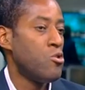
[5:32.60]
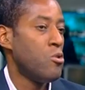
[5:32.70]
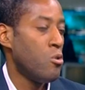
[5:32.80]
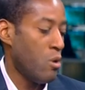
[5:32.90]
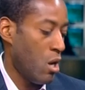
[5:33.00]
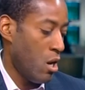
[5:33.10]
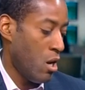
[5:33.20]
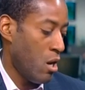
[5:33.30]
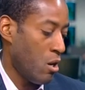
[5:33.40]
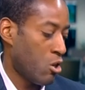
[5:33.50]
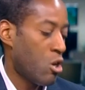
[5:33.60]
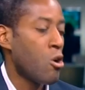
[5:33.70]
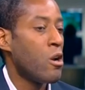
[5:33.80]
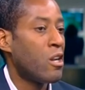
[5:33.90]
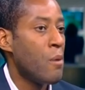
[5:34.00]
original
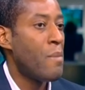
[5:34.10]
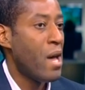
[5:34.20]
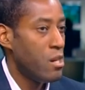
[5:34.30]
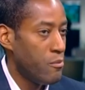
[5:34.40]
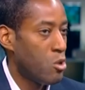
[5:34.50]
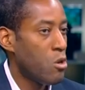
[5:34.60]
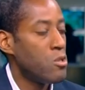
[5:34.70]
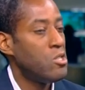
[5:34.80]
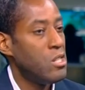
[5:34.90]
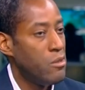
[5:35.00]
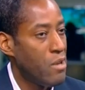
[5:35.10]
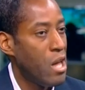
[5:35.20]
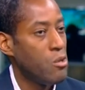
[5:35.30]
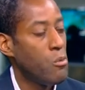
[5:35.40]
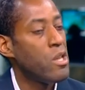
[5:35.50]
competitive currency
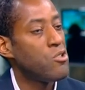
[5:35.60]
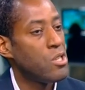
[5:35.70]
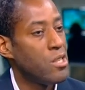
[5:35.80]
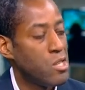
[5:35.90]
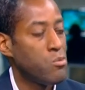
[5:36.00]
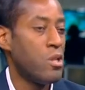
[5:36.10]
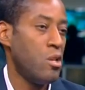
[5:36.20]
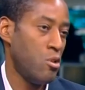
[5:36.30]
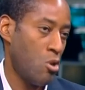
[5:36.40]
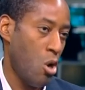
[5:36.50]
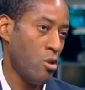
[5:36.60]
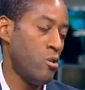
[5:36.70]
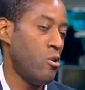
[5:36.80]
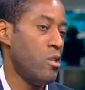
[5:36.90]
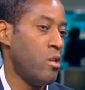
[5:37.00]
devaluation, that's what they
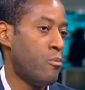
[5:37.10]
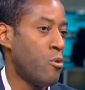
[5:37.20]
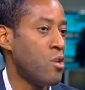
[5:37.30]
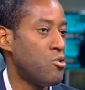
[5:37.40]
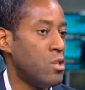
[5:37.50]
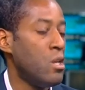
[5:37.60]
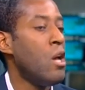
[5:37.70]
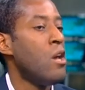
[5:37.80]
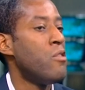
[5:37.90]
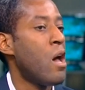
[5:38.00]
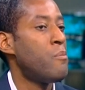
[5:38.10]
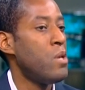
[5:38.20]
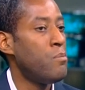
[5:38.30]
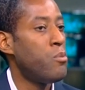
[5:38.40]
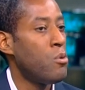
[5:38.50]
called it during the Depression,
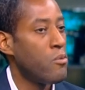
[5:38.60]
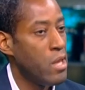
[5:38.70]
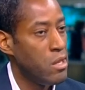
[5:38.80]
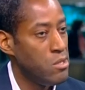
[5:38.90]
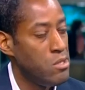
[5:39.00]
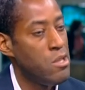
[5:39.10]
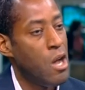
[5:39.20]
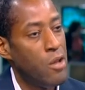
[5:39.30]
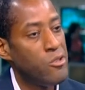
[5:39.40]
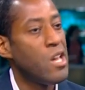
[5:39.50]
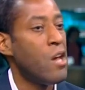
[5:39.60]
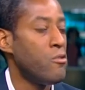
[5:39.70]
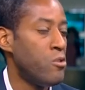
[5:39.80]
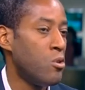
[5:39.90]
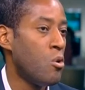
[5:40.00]
that people, they
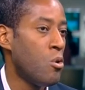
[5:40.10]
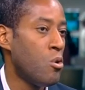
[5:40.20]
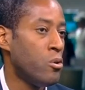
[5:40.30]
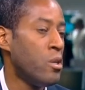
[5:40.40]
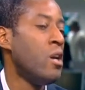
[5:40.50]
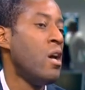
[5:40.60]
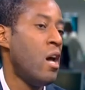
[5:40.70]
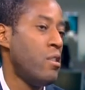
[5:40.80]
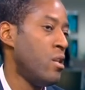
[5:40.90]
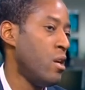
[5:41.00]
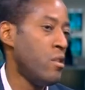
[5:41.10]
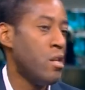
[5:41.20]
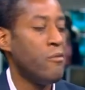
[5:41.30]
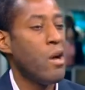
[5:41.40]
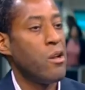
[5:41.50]
untethered to gold, and
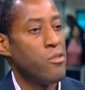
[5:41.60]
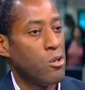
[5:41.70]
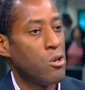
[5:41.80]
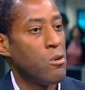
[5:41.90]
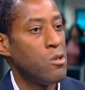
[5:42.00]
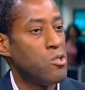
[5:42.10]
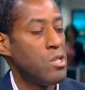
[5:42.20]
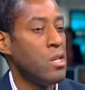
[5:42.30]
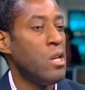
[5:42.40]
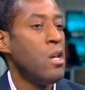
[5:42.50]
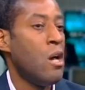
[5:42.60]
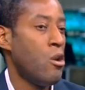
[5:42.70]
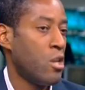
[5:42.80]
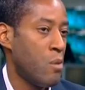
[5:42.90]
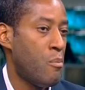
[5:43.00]
then they devalued their currency
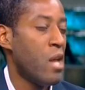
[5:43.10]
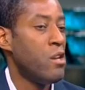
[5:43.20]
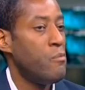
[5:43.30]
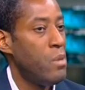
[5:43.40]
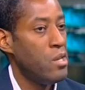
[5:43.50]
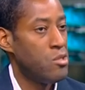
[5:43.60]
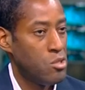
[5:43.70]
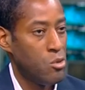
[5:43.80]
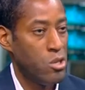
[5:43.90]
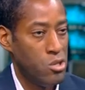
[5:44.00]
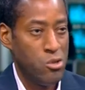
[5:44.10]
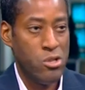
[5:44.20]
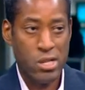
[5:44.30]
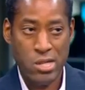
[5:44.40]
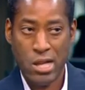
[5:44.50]
on a competitive basis in order to
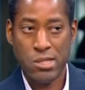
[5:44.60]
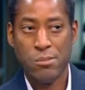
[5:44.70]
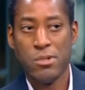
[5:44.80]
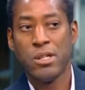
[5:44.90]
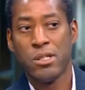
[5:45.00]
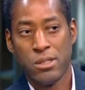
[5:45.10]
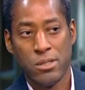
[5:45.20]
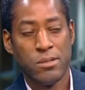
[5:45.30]
do the exact same thing.